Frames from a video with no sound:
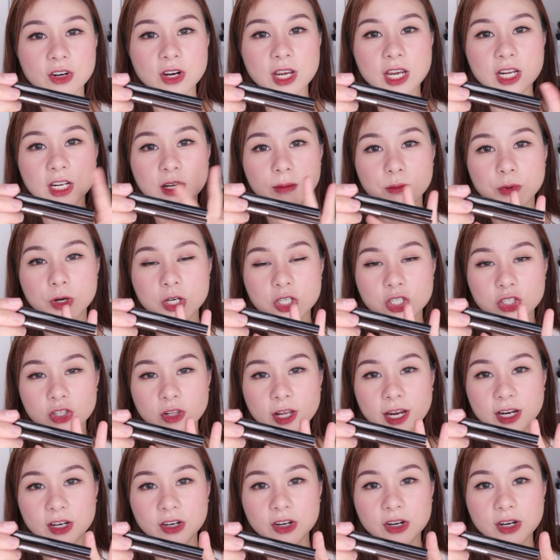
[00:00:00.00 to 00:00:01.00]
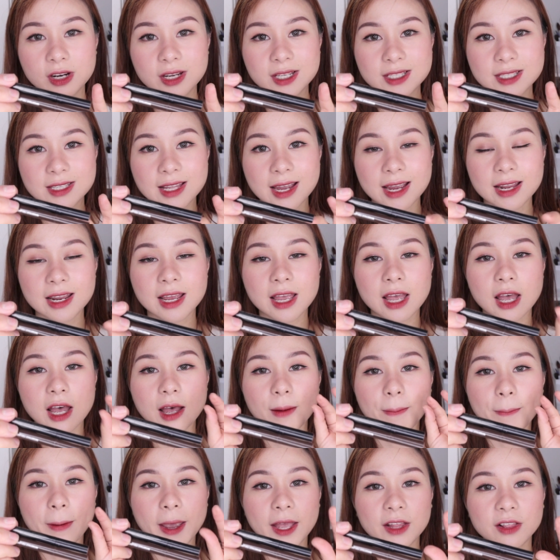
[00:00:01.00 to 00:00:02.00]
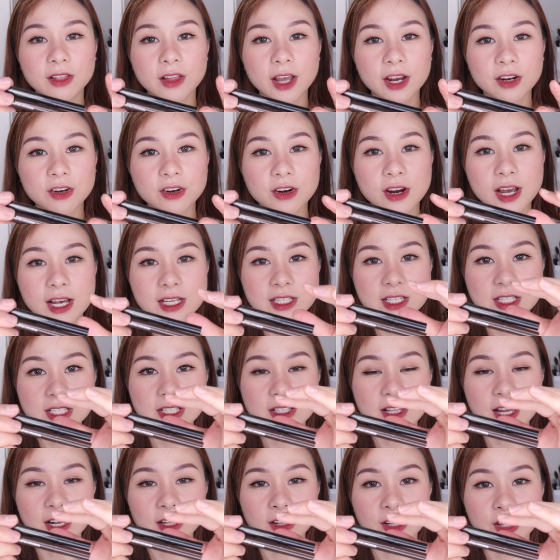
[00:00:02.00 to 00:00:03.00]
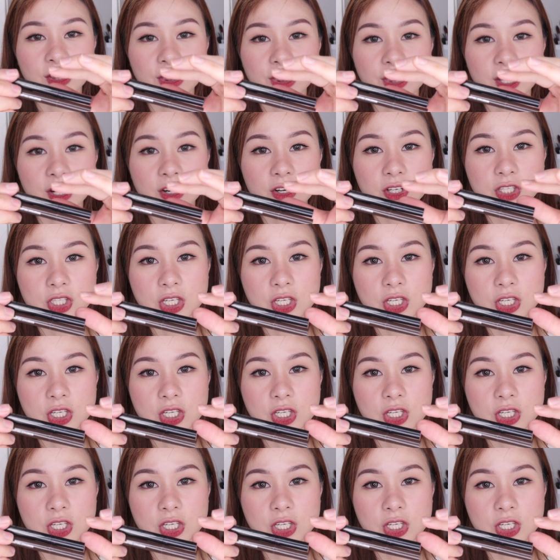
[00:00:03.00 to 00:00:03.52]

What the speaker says: and a brush liner is that a pen liner has a slightly thicker